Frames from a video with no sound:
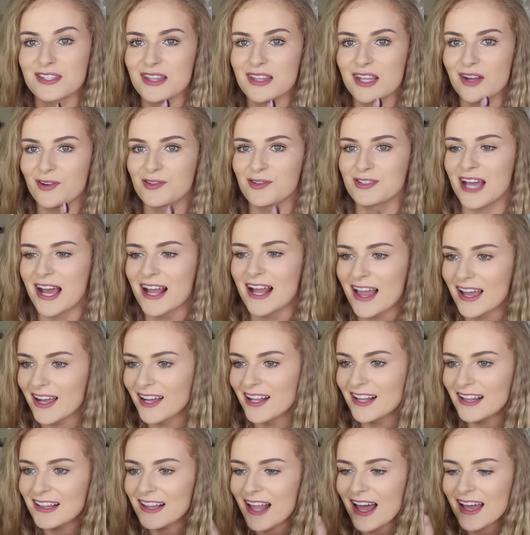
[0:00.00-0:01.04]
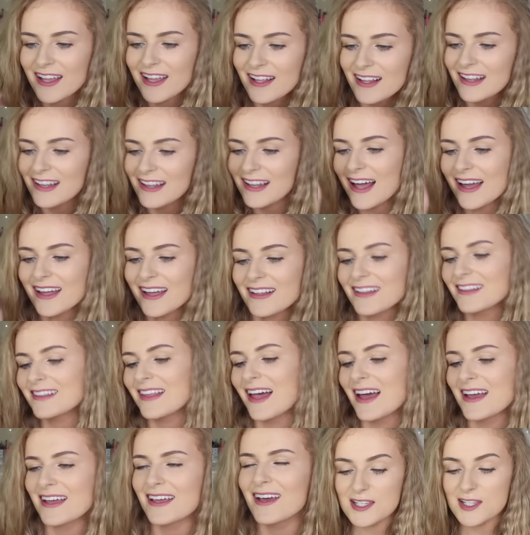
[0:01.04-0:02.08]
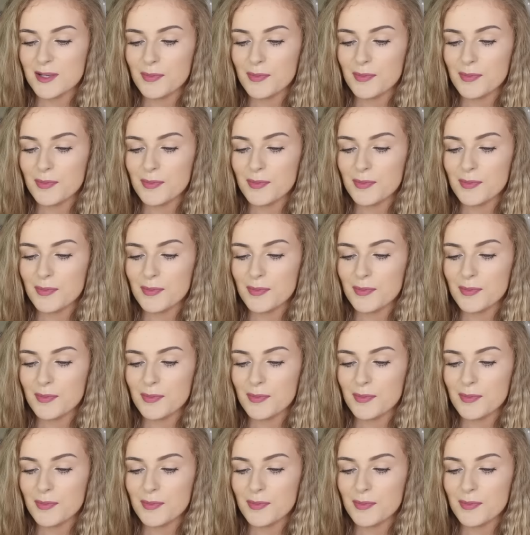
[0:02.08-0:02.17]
sit there all day like like like like.